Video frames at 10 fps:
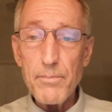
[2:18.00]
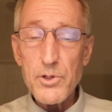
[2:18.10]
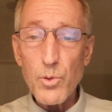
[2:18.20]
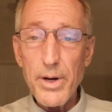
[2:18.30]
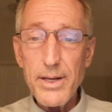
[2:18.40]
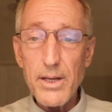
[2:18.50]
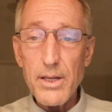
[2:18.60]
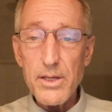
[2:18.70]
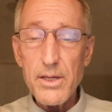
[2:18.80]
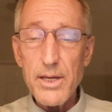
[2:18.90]
between
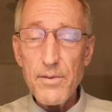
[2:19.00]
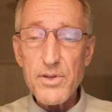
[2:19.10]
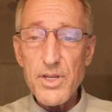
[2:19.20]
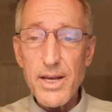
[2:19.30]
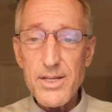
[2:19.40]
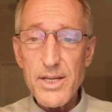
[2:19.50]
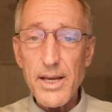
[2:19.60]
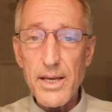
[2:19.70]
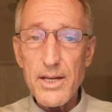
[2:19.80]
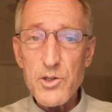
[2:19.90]
Nevis and
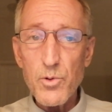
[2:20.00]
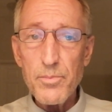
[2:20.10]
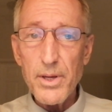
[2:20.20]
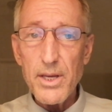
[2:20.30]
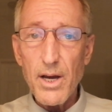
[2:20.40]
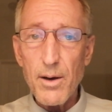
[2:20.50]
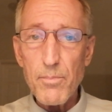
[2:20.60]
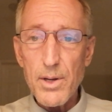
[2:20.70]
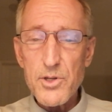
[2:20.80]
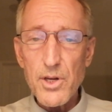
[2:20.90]
St. Kitts would be
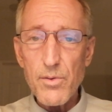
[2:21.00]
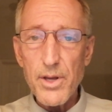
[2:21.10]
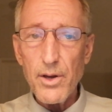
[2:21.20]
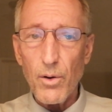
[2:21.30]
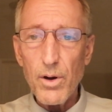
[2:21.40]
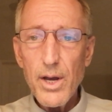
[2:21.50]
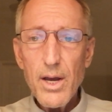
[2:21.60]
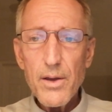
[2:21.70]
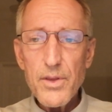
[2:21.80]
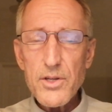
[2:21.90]
Brimstone Hill.
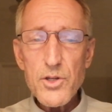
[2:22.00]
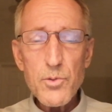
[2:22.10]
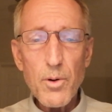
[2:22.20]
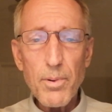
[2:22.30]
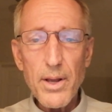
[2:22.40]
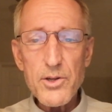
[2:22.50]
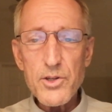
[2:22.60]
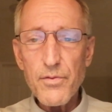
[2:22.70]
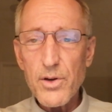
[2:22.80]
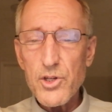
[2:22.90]
This is one
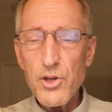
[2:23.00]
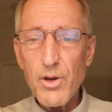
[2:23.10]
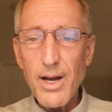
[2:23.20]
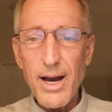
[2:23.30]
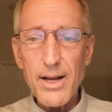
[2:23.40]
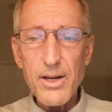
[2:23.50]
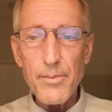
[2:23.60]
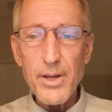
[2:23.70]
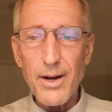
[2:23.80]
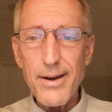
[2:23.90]
place, folks, you've got to
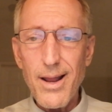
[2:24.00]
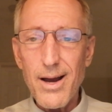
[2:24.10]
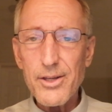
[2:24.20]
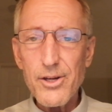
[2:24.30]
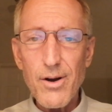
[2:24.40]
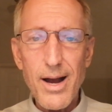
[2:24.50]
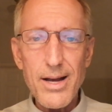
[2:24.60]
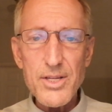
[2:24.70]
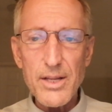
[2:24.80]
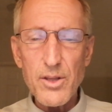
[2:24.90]
come. It'll knock your
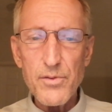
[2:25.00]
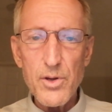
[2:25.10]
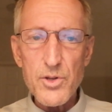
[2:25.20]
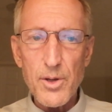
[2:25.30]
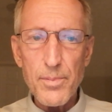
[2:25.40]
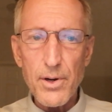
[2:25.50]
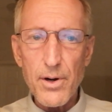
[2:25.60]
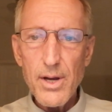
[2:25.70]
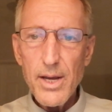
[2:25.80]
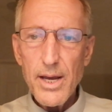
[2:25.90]
eyes out, the views up
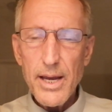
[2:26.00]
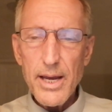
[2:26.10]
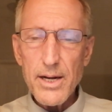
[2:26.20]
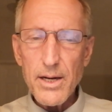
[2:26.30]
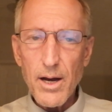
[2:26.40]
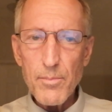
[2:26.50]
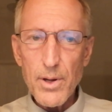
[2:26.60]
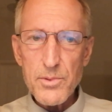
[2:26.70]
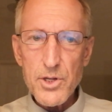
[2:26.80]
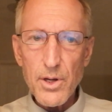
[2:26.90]
here in
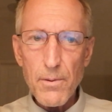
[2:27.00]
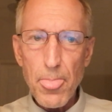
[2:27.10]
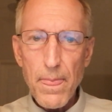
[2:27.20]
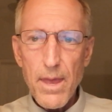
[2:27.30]
Brimstone.